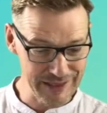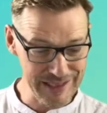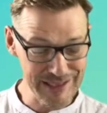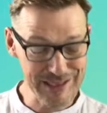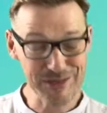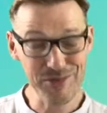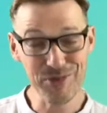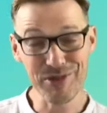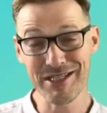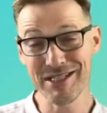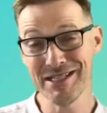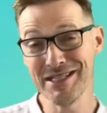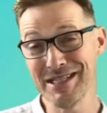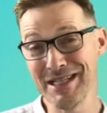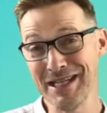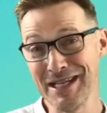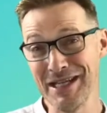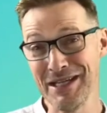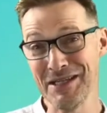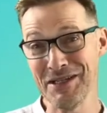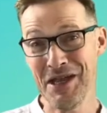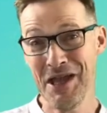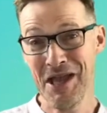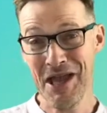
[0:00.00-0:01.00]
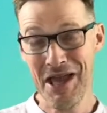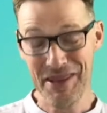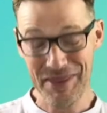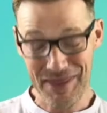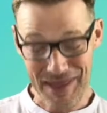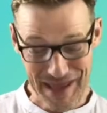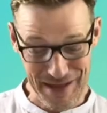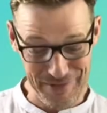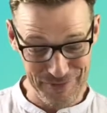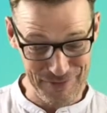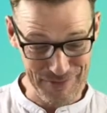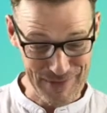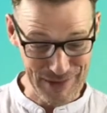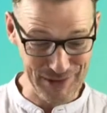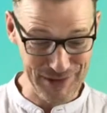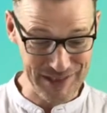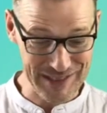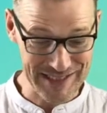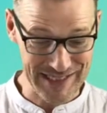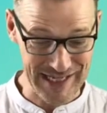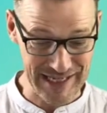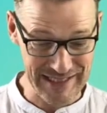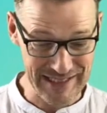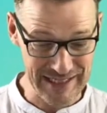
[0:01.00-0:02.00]
This was indeed their
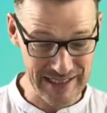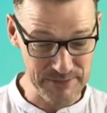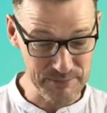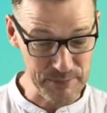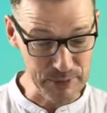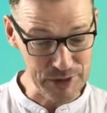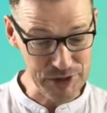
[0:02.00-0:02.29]
familiar setting.